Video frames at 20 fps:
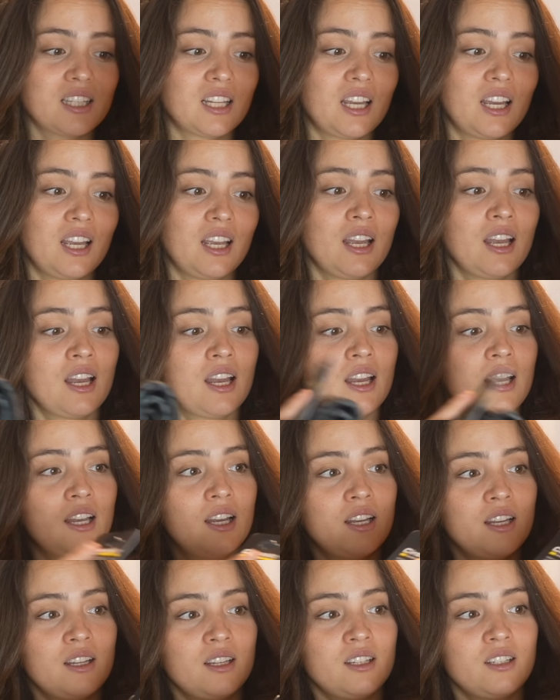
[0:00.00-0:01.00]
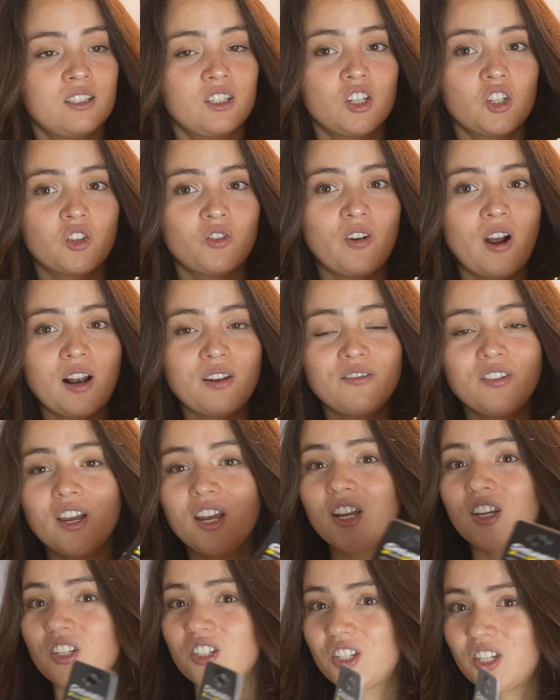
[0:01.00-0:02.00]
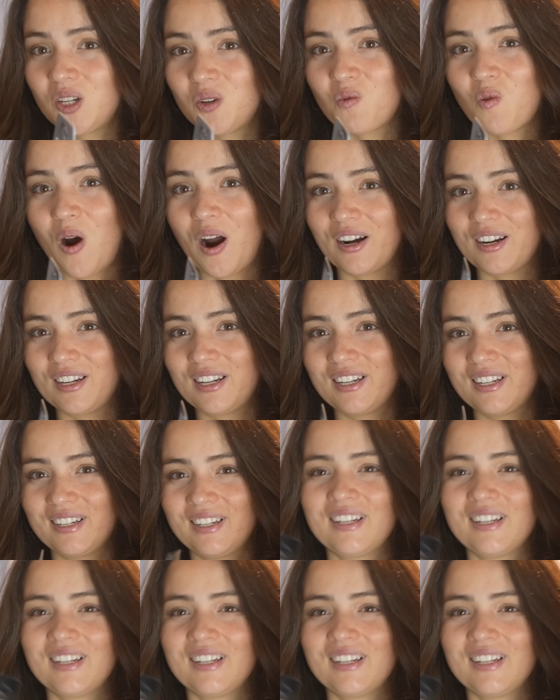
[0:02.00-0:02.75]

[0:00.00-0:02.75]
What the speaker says: the Schwalbe G1.